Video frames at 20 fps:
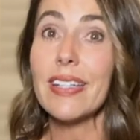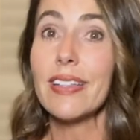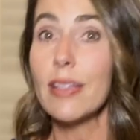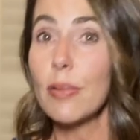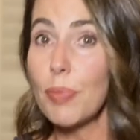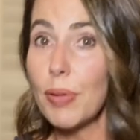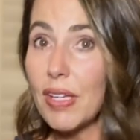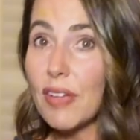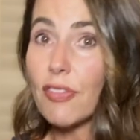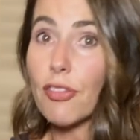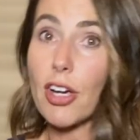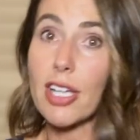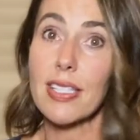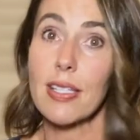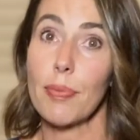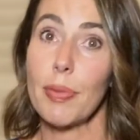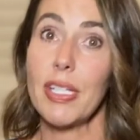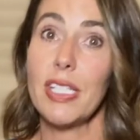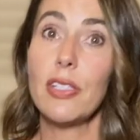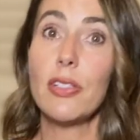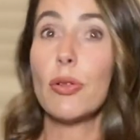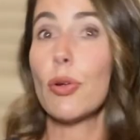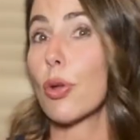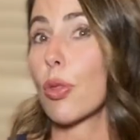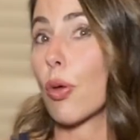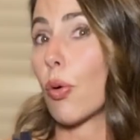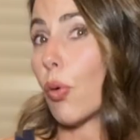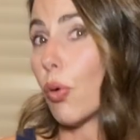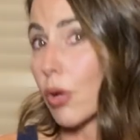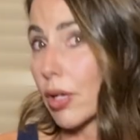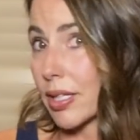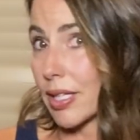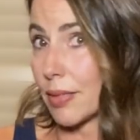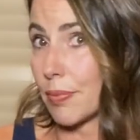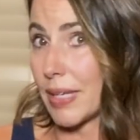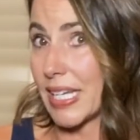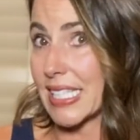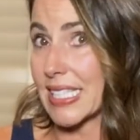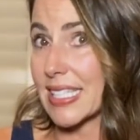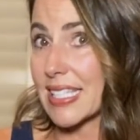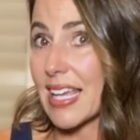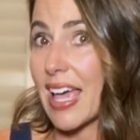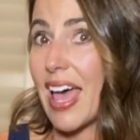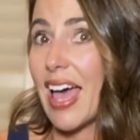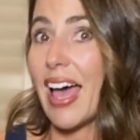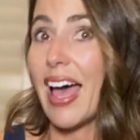in the beef recipe due to the organ meats.